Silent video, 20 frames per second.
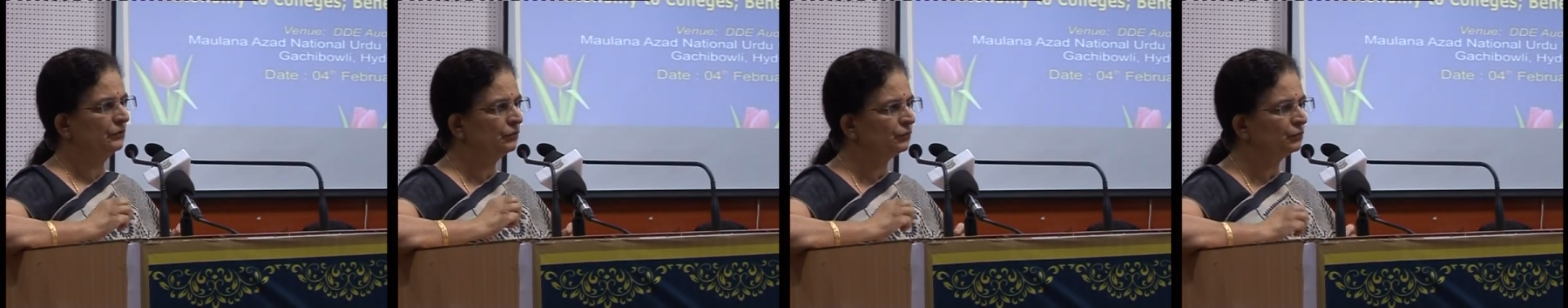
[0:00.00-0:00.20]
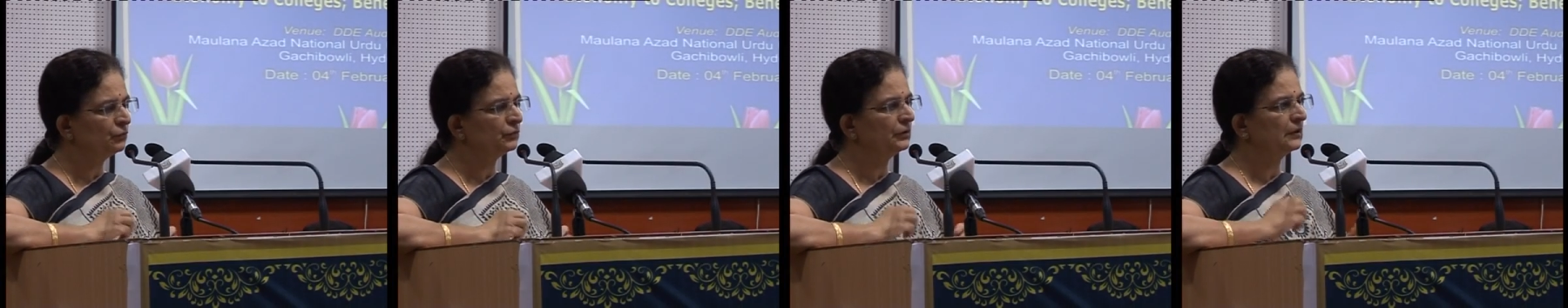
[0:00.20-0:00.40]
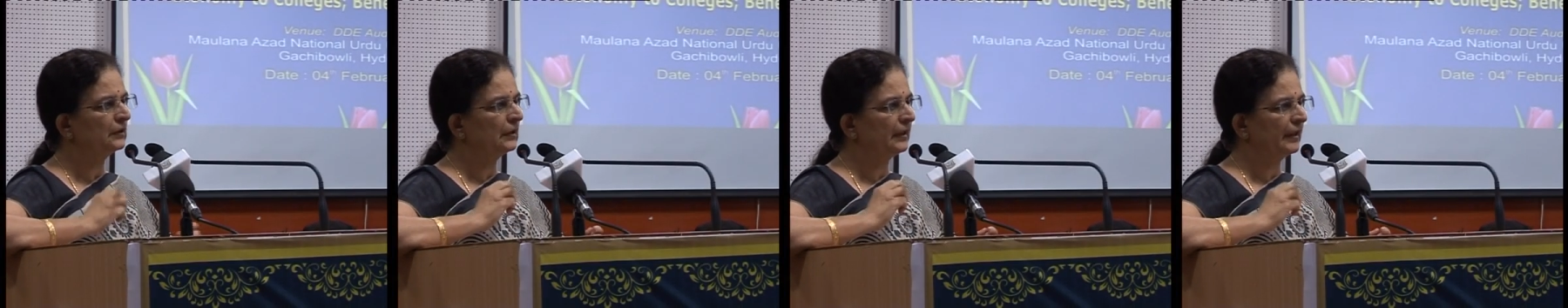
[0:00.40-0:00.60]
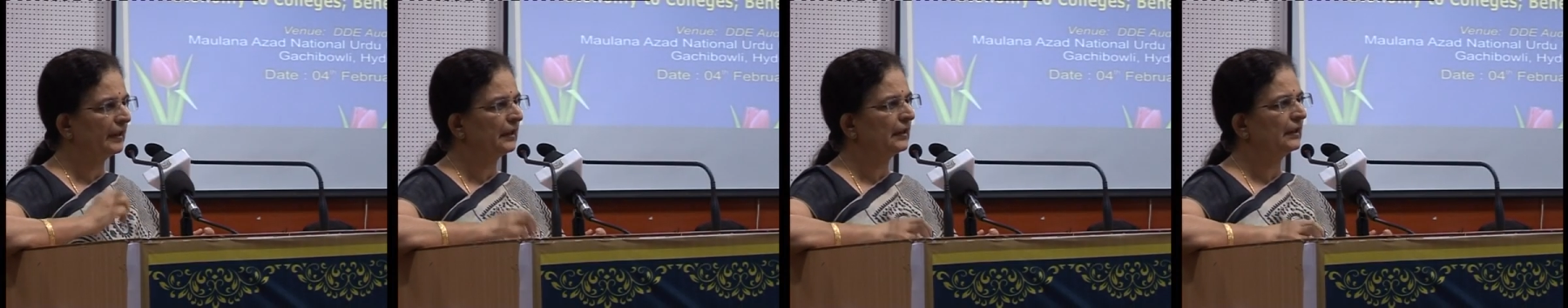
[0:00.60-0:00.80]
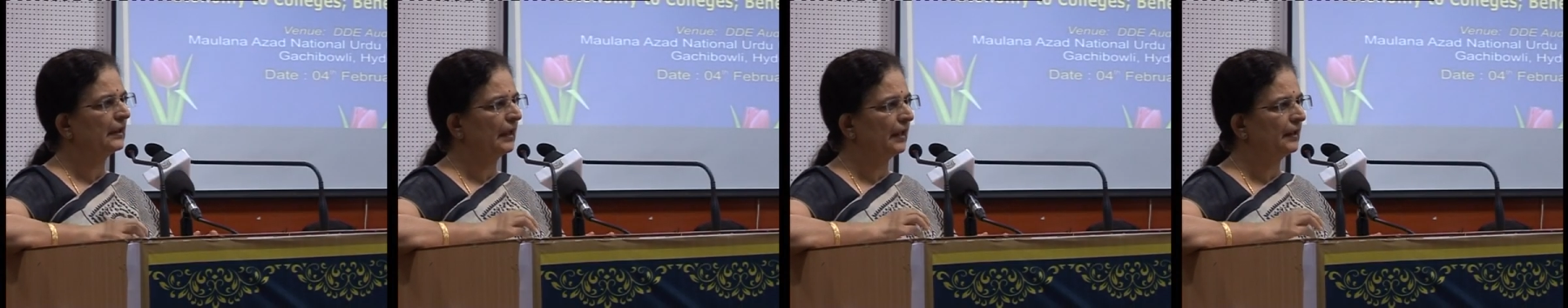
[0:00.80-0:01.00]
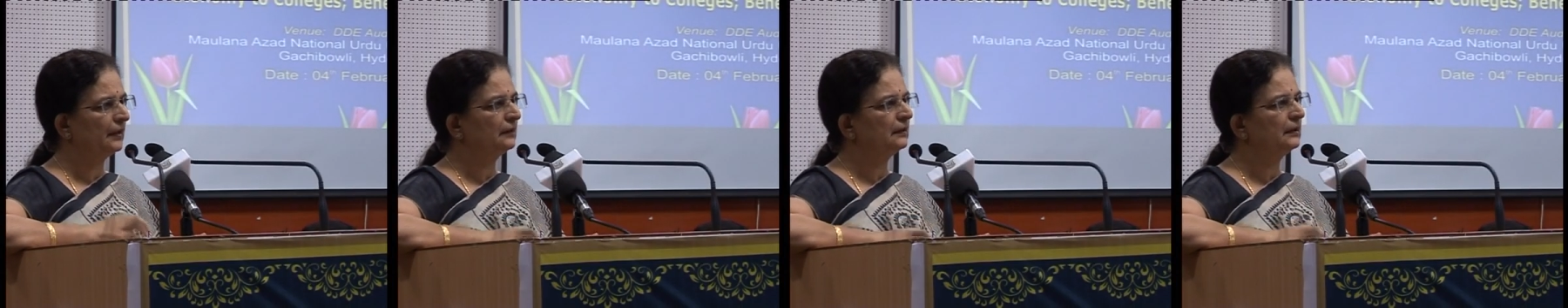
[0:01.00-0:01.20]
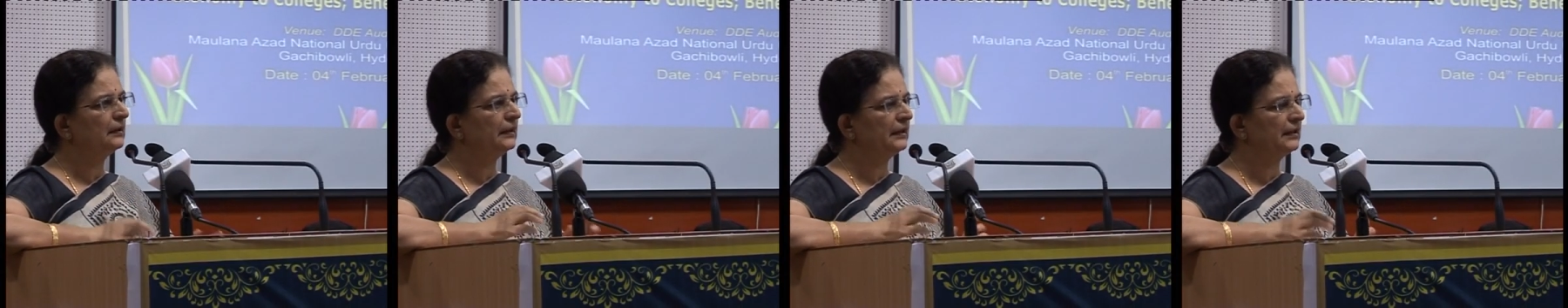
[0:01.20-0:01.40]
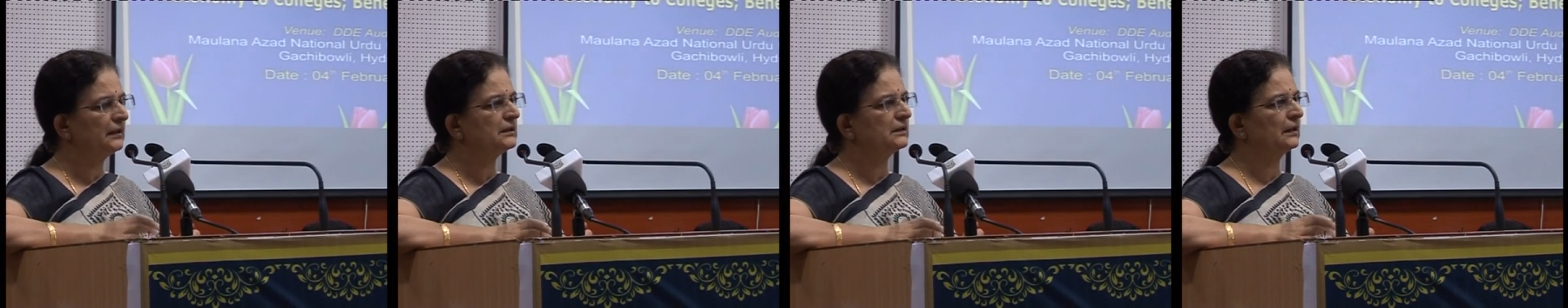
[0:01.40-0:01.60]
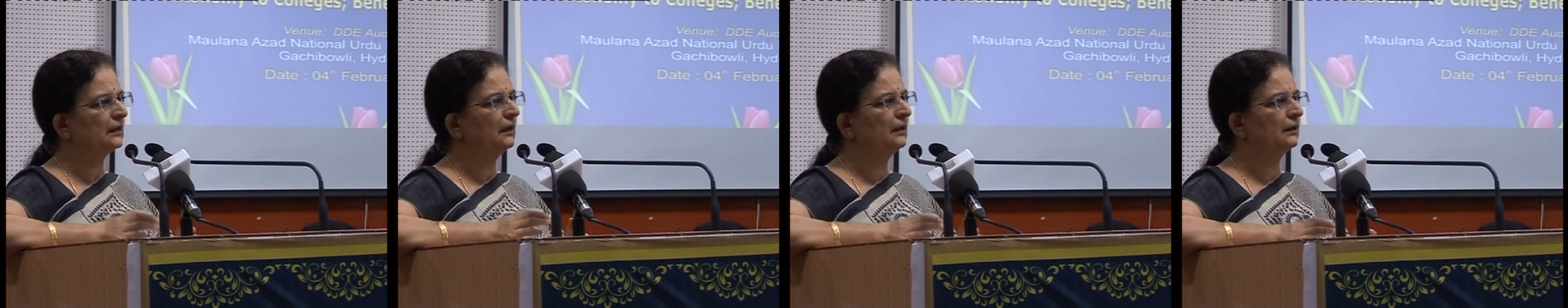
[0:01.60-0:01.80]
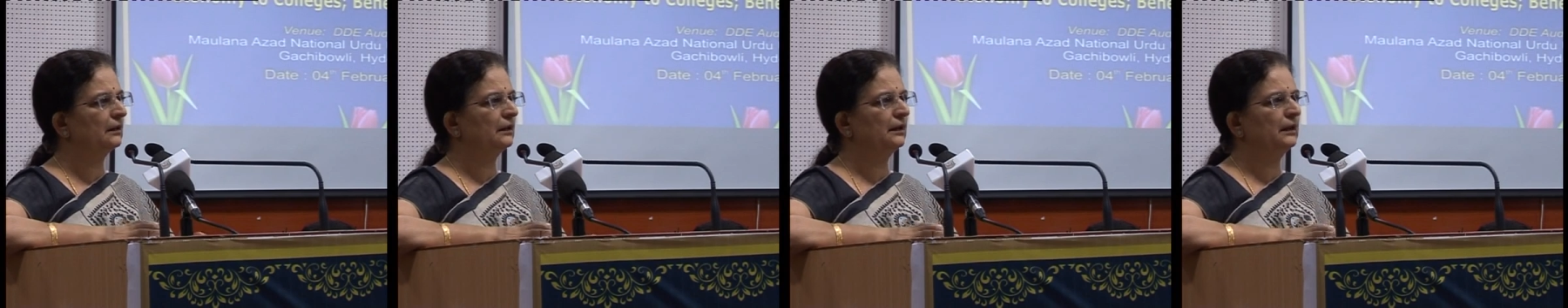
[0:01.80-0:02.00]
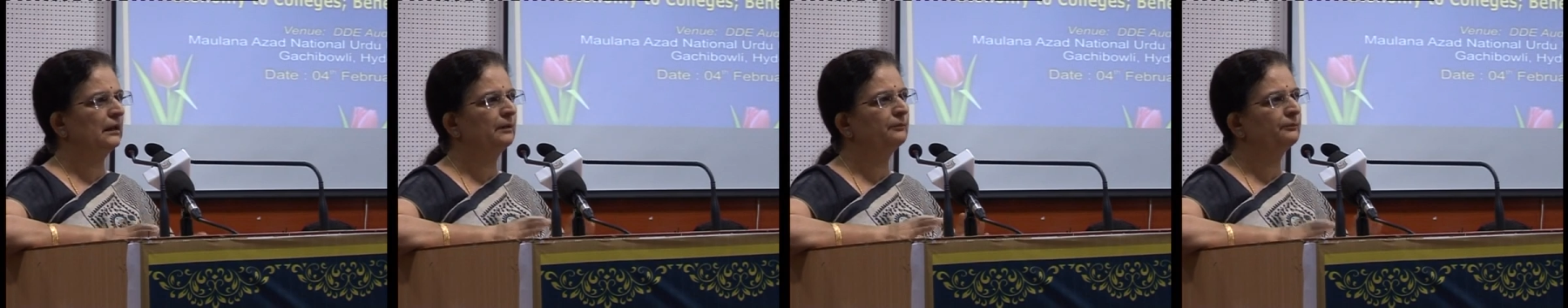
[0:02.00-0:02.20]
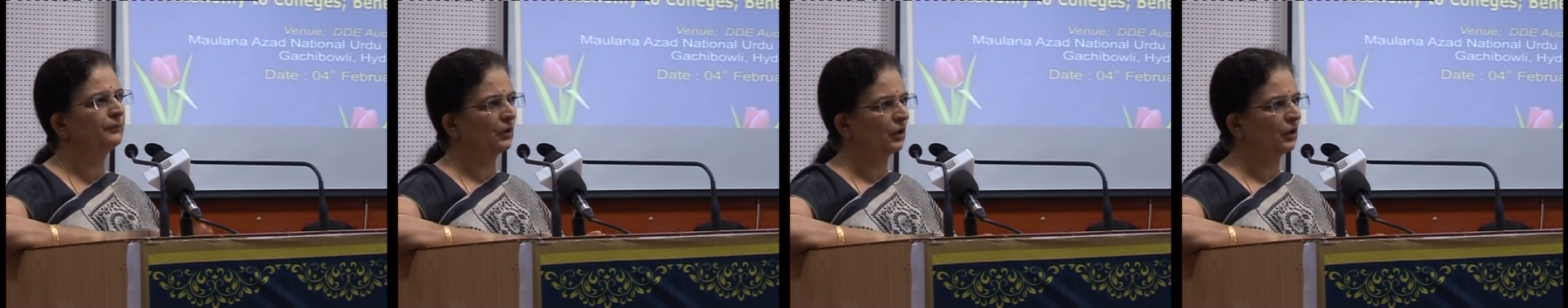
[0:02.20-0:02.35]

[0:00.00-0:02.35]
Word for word: do the entire teaching learning